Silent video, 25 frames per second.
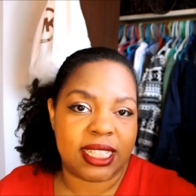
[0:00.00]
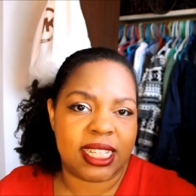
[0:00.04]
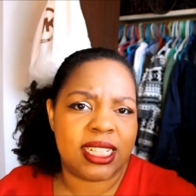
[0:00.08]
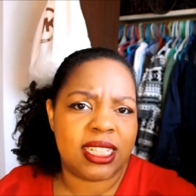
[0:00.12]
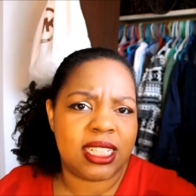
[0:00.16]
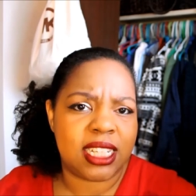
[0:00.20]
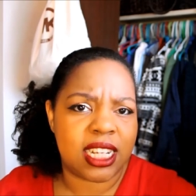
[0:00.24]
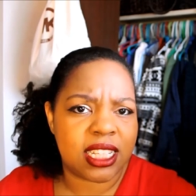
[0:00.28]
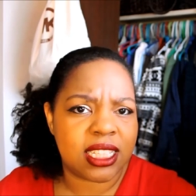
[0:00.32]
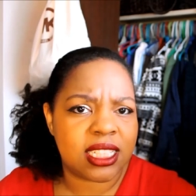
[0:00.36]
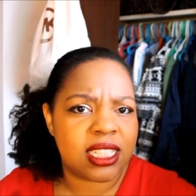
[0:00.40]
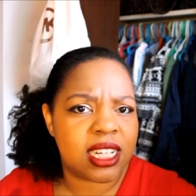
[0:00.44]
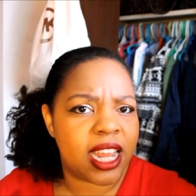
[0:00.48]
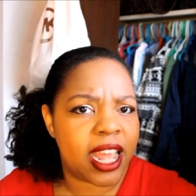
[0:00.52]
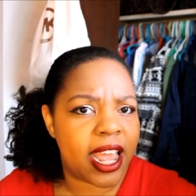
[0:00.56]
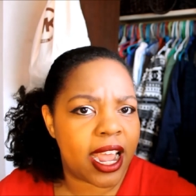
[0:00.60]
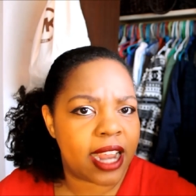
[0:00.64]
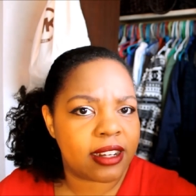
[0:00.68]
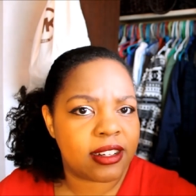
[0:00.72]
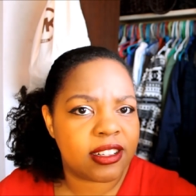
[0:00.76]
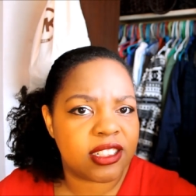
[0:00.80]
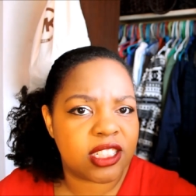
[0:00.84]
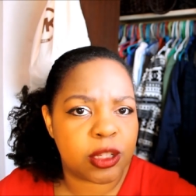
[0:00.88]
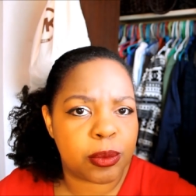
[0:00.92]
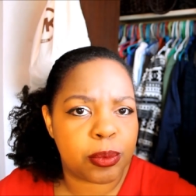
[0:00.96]
It doesn't
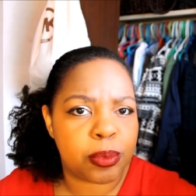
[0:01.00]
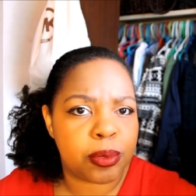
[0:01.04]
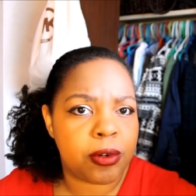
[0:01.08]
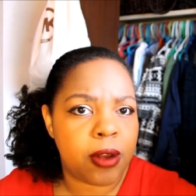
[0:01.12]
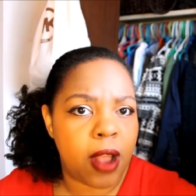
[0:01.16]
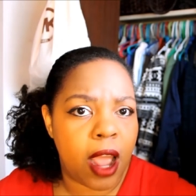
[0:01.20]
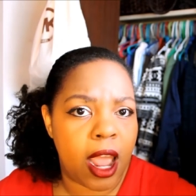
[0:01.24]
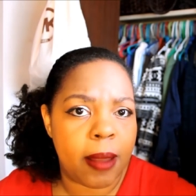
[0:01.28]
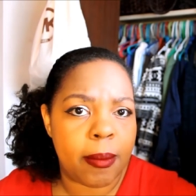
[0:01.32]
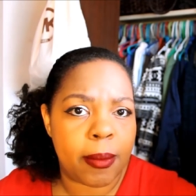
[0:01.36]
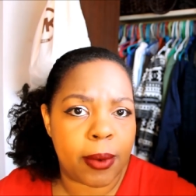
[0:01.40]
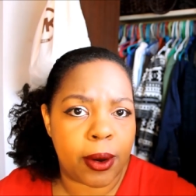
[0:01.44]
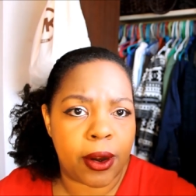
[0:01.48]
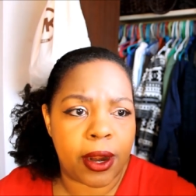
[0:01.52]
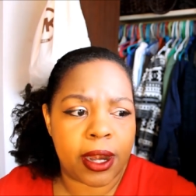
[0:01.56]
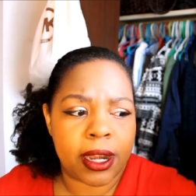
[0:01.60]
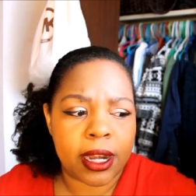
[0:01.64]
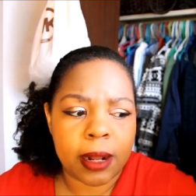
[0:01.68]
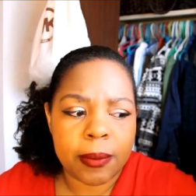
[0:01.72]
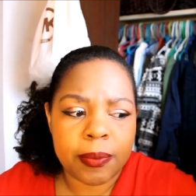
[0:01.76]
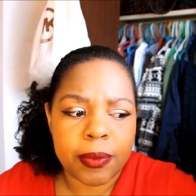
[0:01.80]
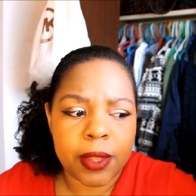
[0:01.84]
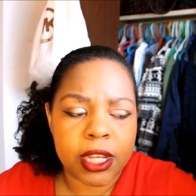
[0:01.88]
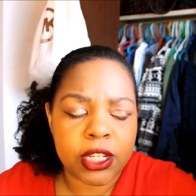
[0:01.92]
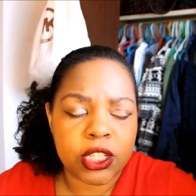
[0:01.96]
act as a primer, and
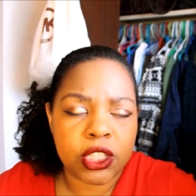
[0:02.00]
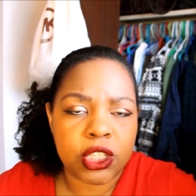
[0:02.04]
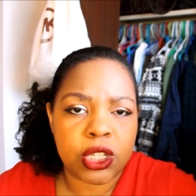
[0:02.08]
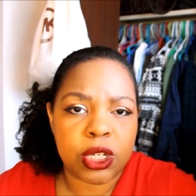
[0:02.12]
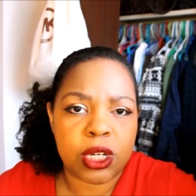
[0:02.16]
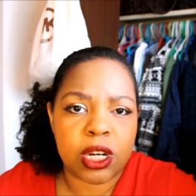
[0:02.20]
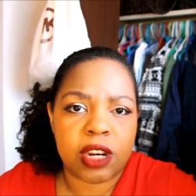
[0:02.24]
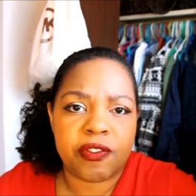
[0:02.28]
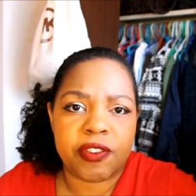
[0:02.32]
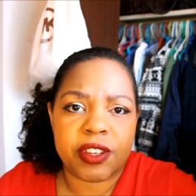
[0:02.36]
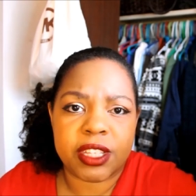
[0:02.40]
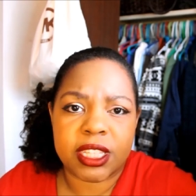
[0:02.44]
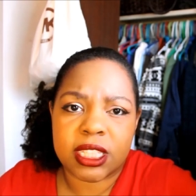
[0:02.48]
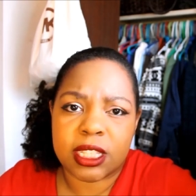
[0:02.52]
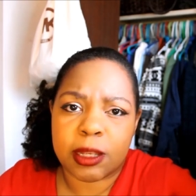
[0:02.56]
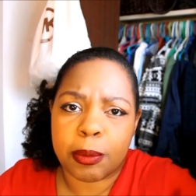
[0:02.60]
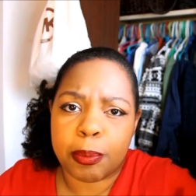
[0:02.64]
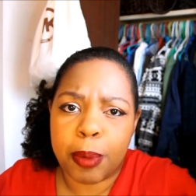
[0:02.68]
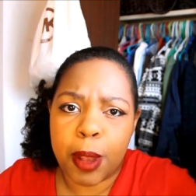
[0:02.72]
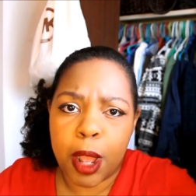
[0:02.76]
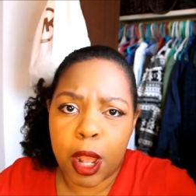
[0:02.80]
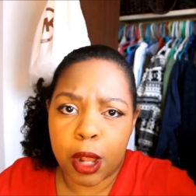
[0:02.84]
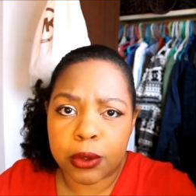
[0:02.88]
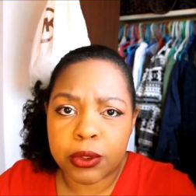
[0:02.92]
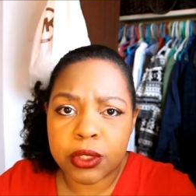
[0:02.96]
I'm not sure if it's
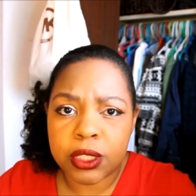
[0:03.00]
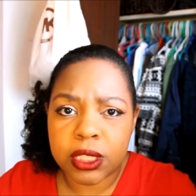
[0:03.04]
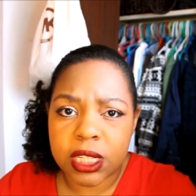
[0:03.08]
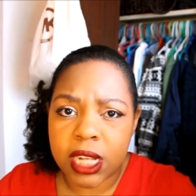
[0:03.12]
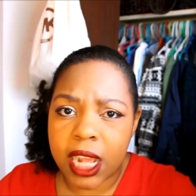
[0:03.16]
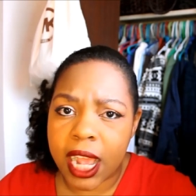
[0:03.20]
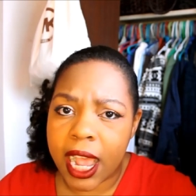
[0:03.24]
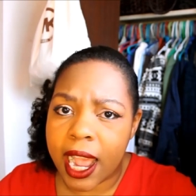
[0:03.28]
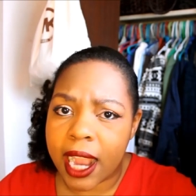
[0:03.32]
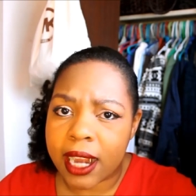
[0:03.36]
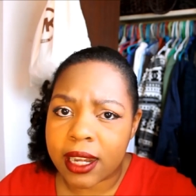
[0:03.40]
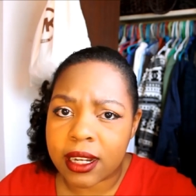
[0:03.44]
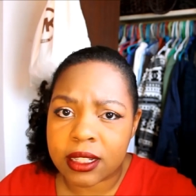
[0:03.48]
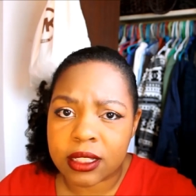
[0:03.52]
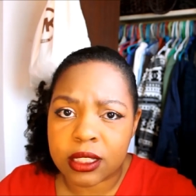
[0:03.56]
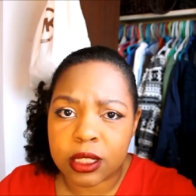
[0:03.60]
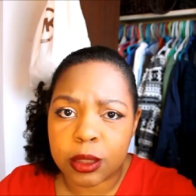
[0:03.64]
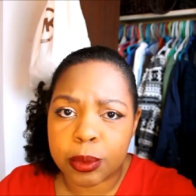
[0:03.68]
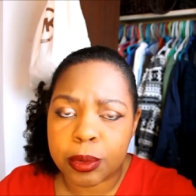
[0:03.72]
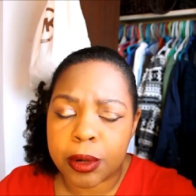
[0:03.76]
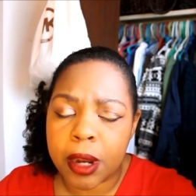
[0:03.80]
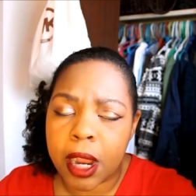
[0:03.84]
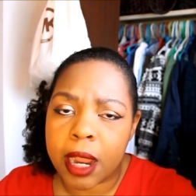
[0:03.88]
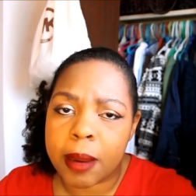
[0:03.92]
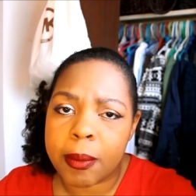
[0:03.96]
supposed to act as a
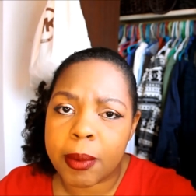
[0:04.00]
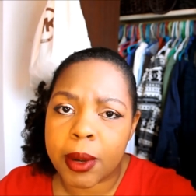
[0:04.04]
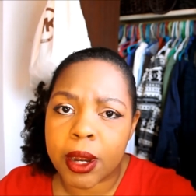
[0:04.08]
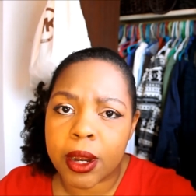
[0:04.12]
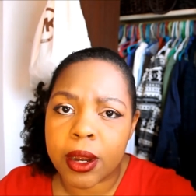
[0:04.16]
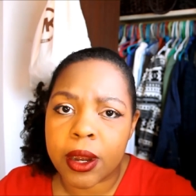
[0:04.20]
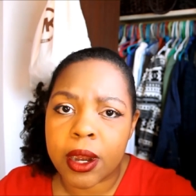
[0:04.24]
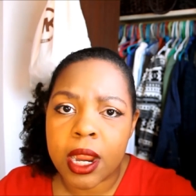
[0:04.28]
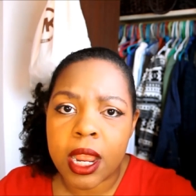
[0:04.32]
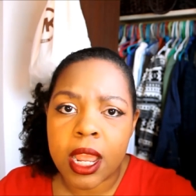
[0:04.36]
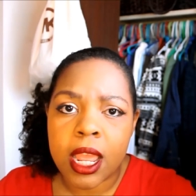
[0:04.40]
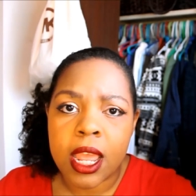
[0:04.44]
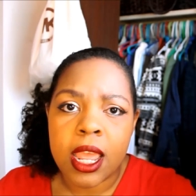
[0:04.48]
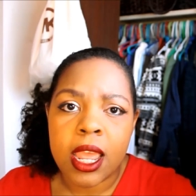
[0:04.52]
primer.